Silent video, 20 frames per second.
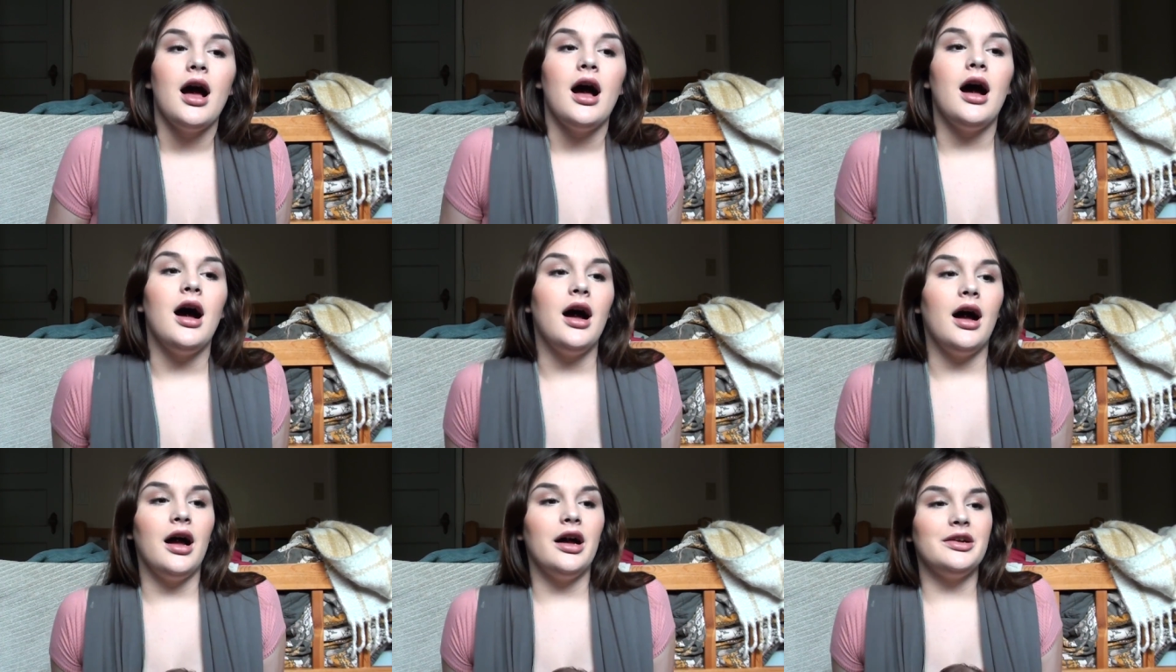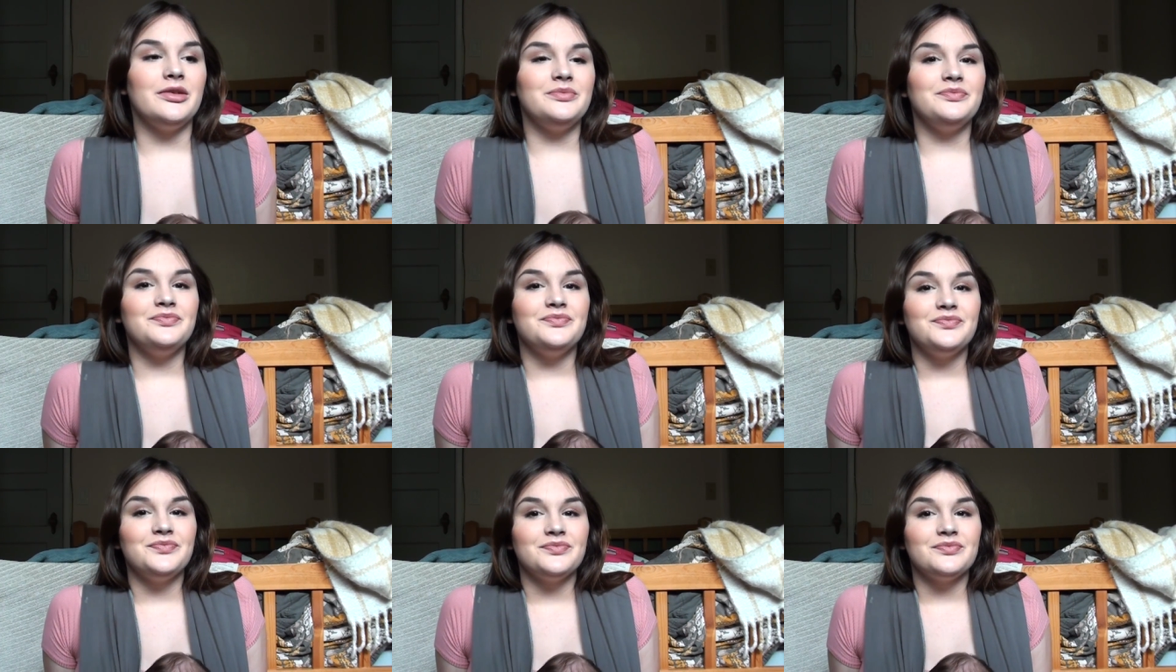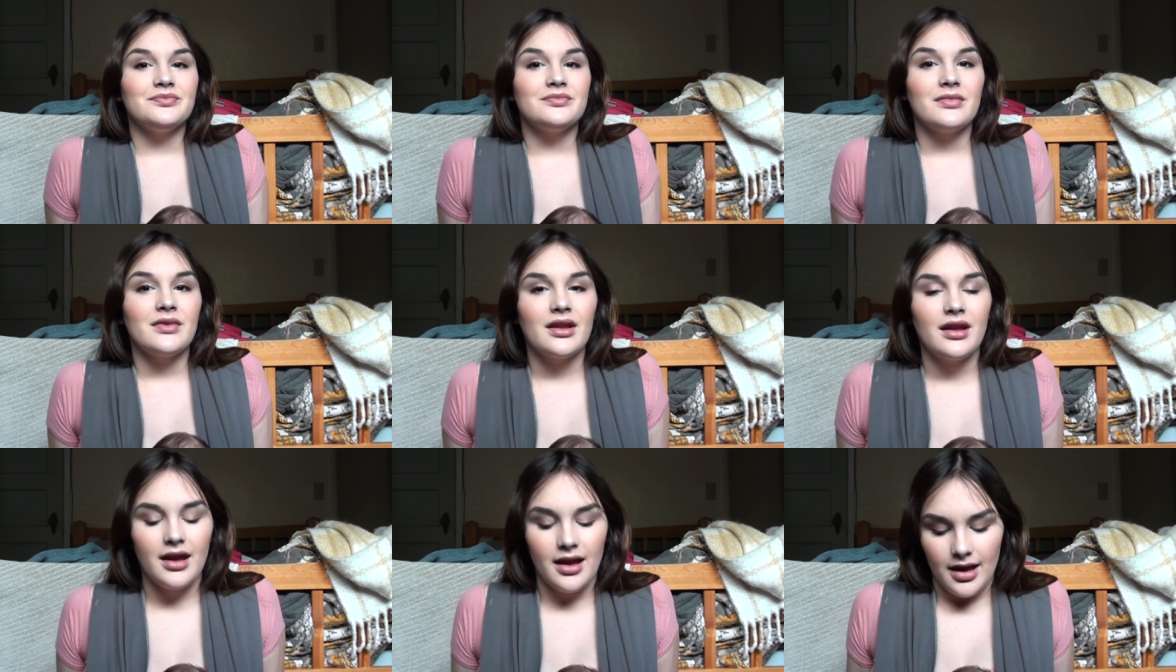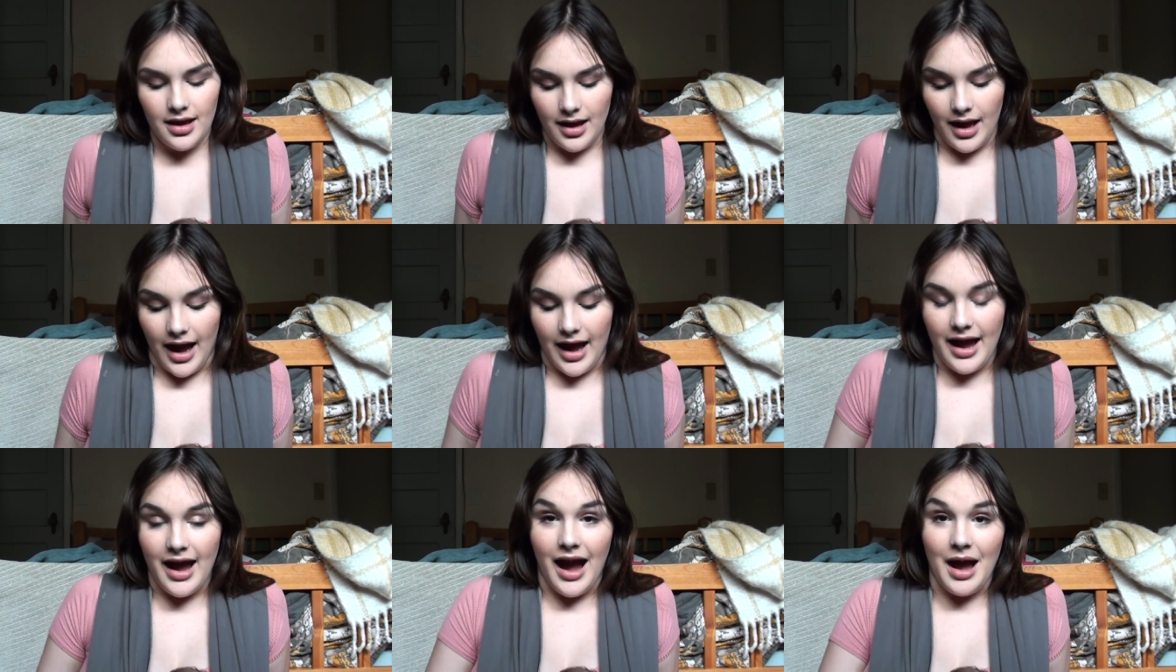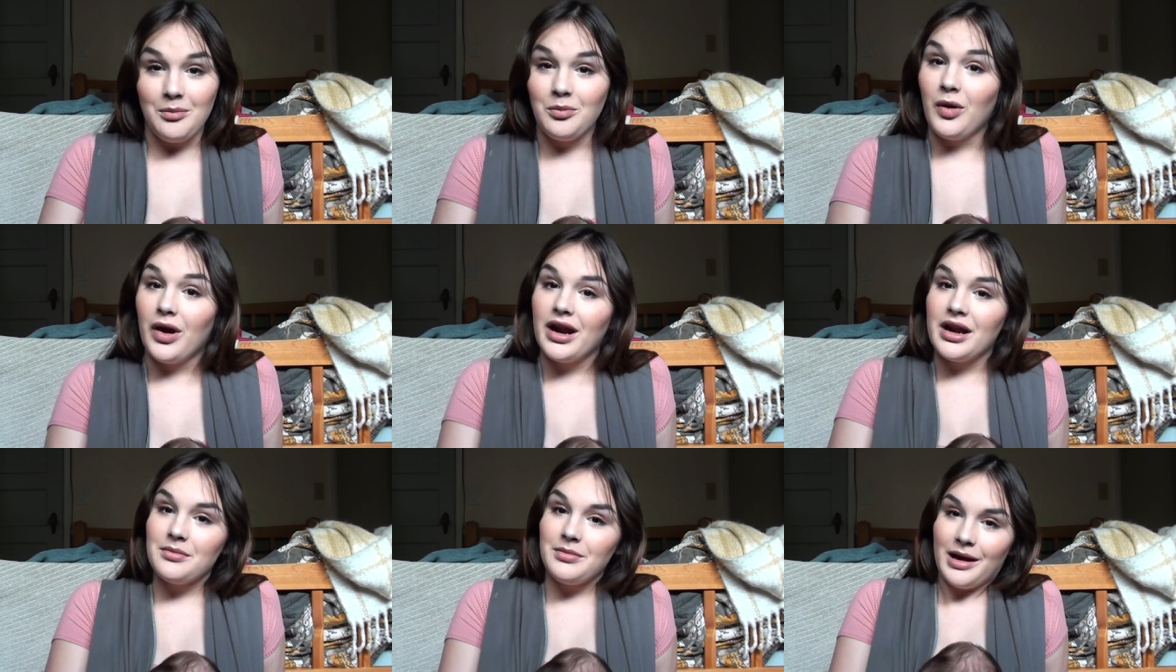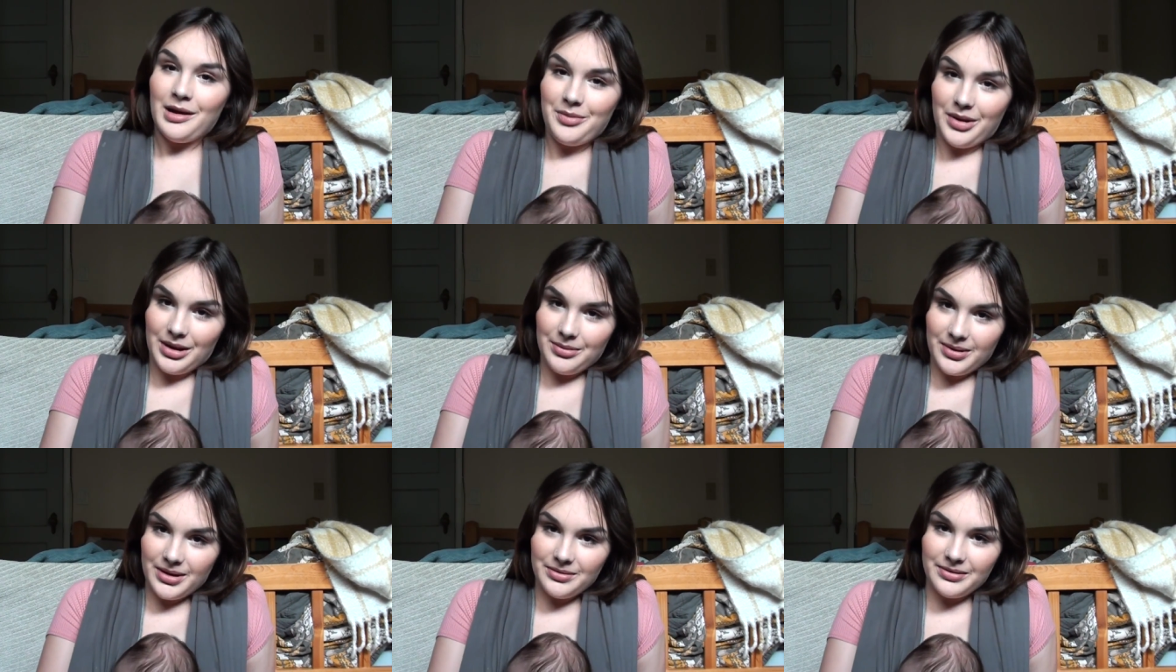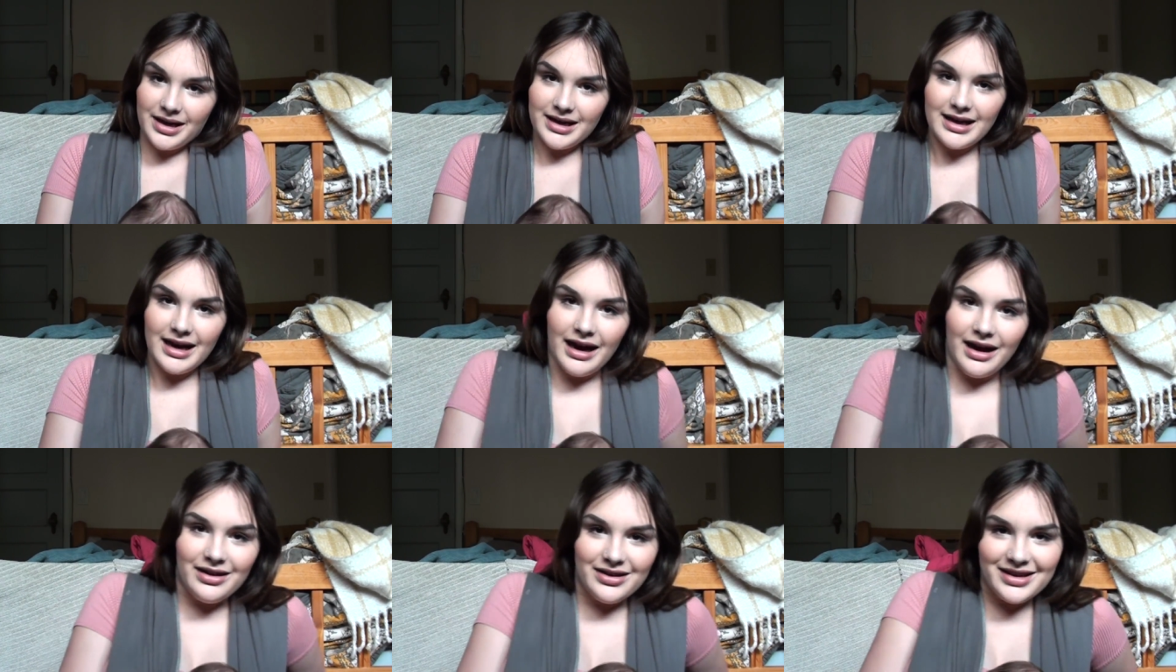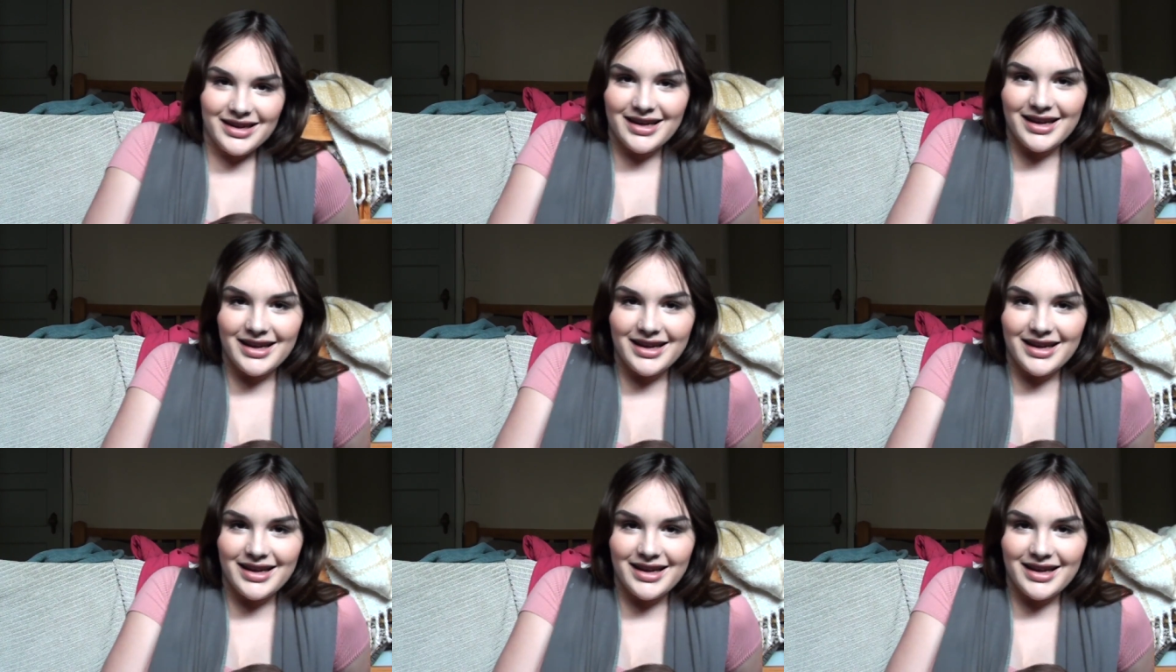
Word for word: Um, I, I'm wearing my baby right now.